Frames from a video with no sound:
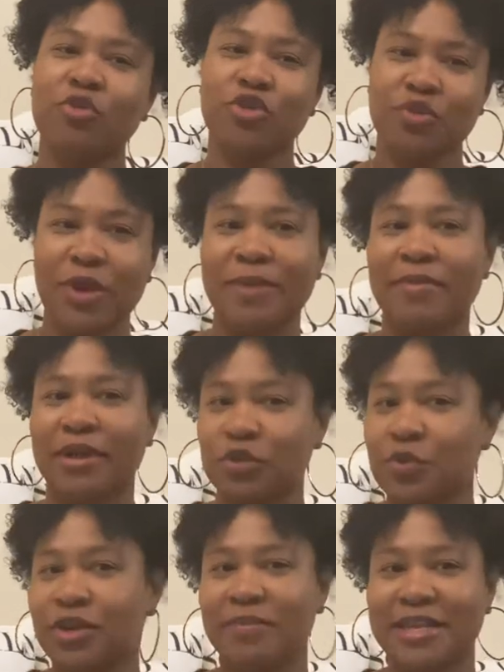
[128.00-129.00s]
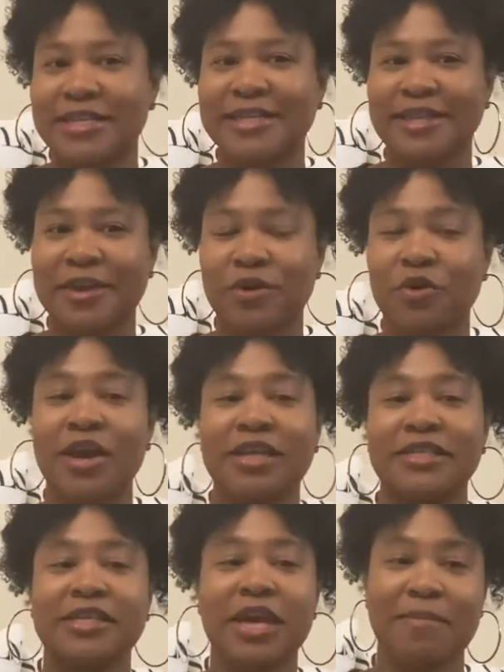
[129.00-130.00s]
just wait about 20 minutes later
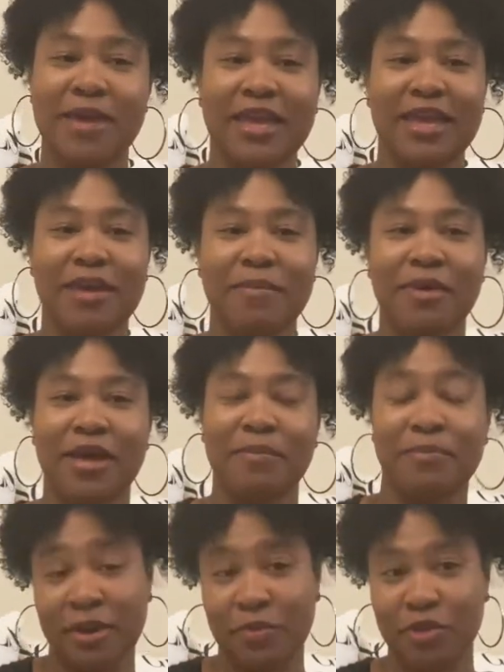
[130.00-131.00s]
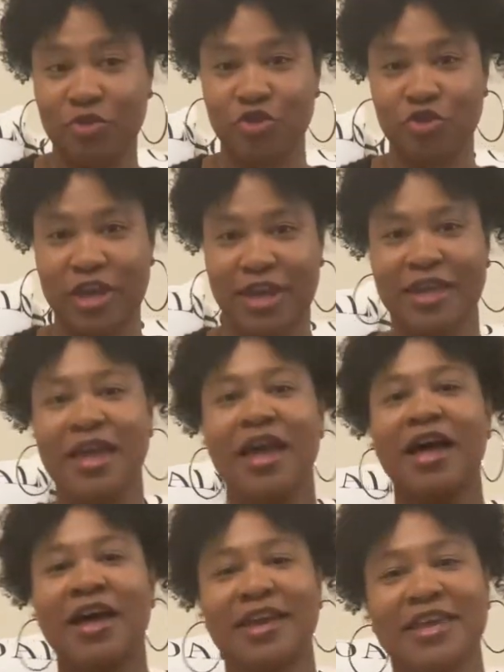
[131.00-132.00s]
to come back and get my blood pressure checked
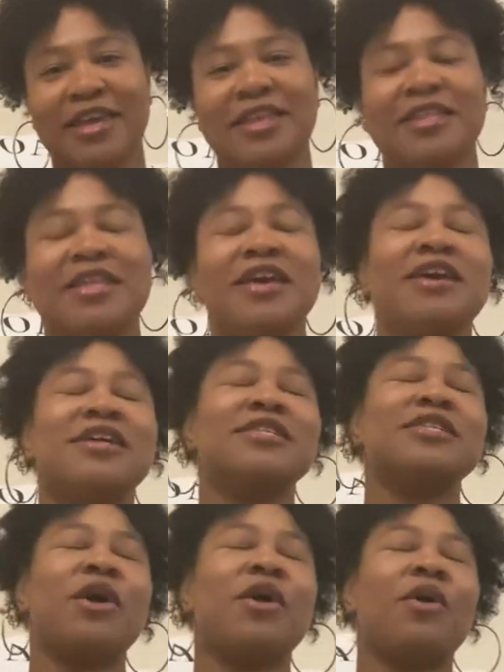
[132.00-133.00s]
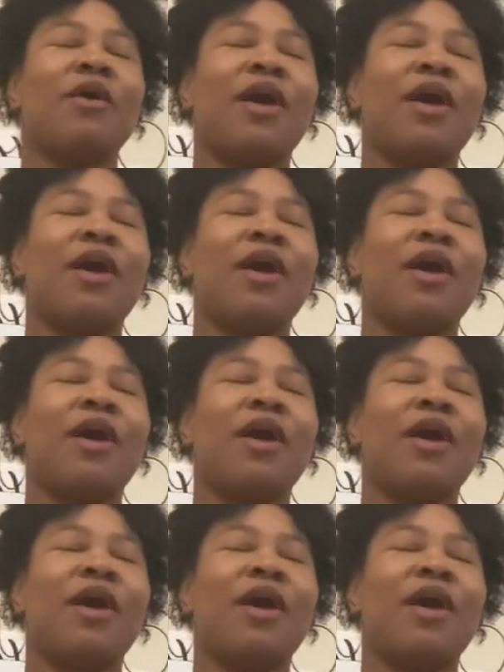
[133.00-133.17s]
again. So